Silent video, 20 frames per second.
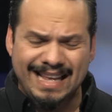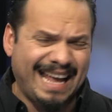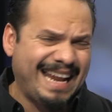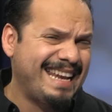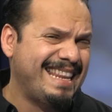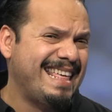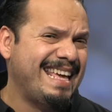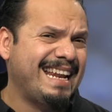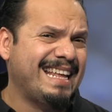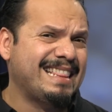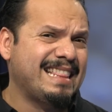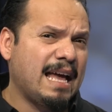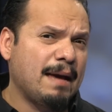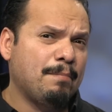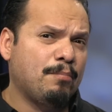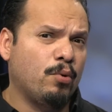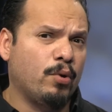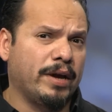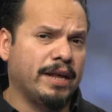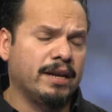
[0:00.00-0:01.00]
And then at
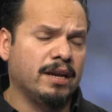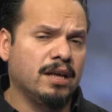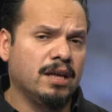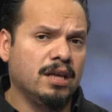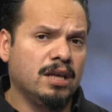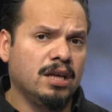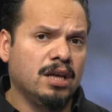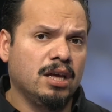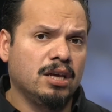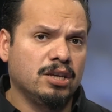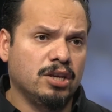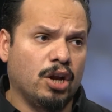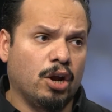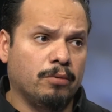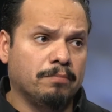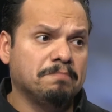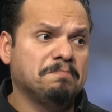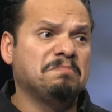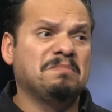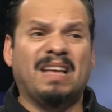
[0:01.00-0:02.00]
that point, you
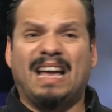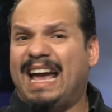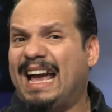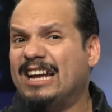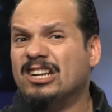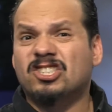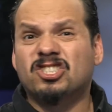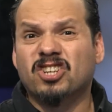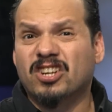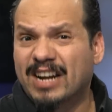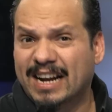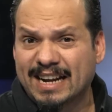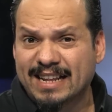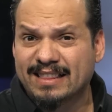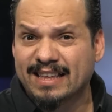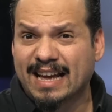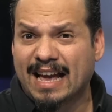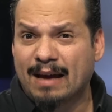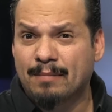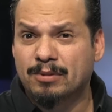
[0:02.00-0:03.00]
know, should
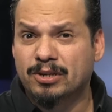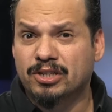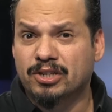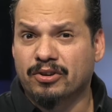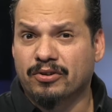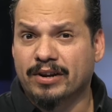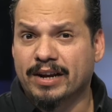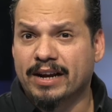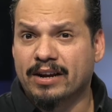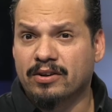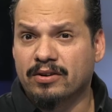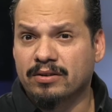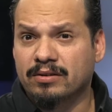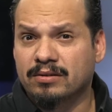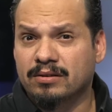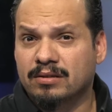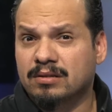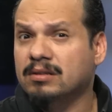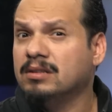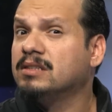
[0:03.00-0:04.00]
anything happen to your
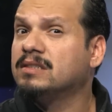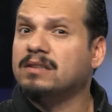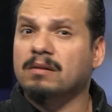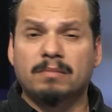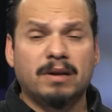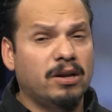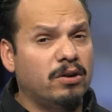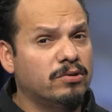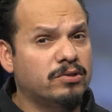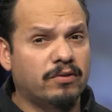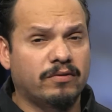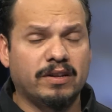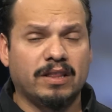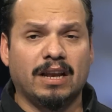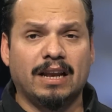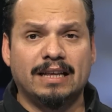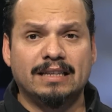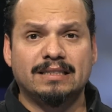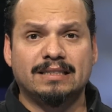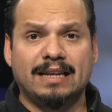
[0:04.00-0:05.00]
gear, somebody goes over to
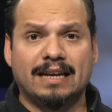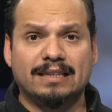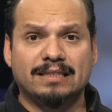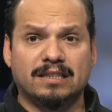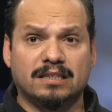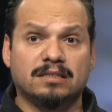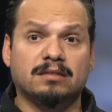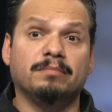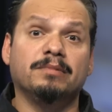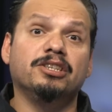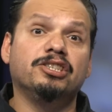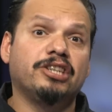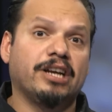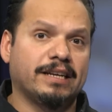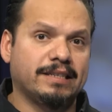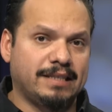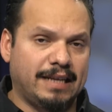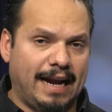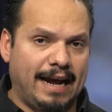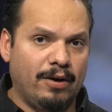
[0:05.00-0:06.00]
the Lenstag system and
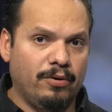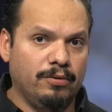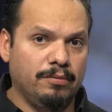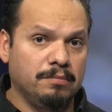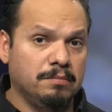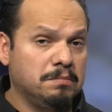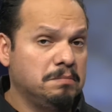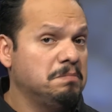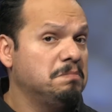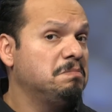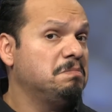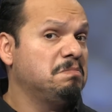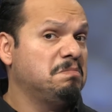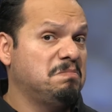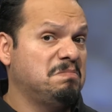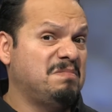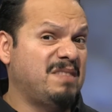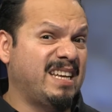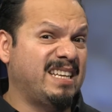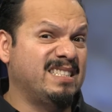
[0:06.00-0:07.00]
checks it out.
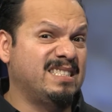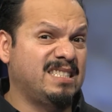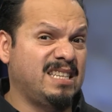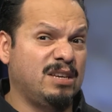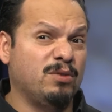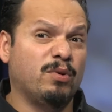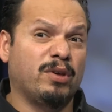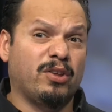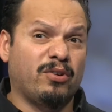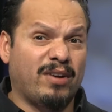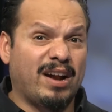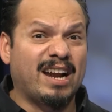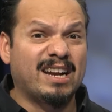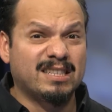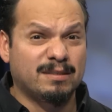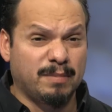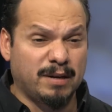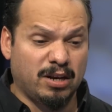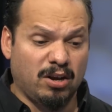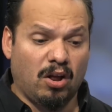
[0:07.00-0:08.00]
They can see whether or not
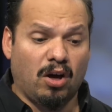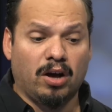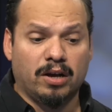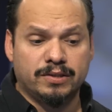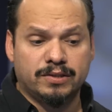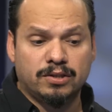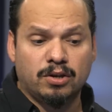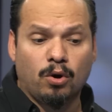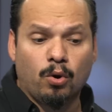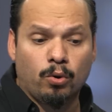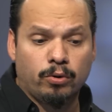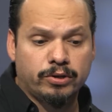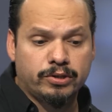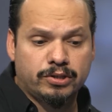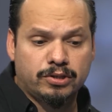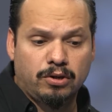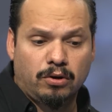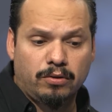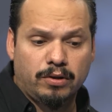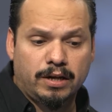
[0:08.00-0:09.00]
it's been lost or
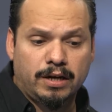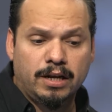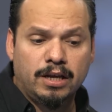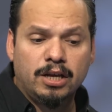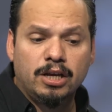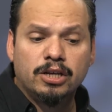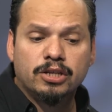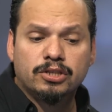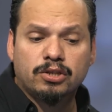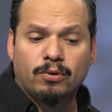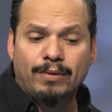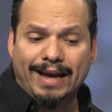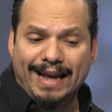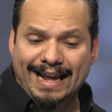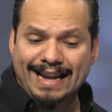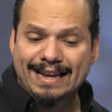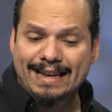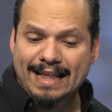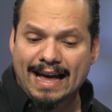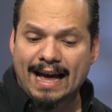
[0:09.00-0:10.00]
stolen. So,
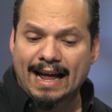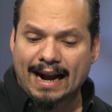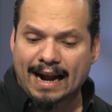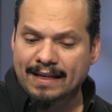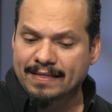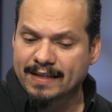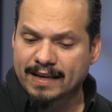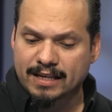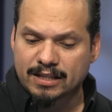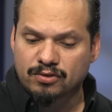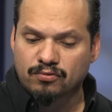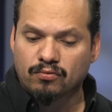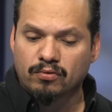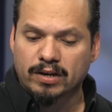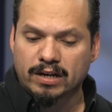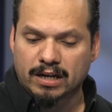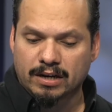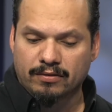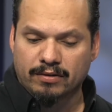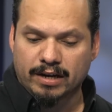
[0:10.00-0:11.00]
in that, I think it's
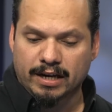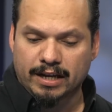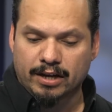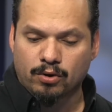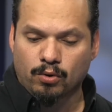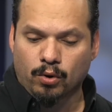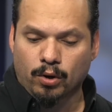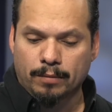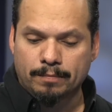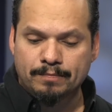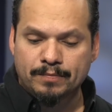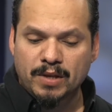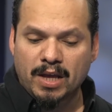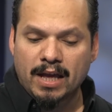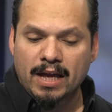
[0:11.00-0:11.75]
really, really cool.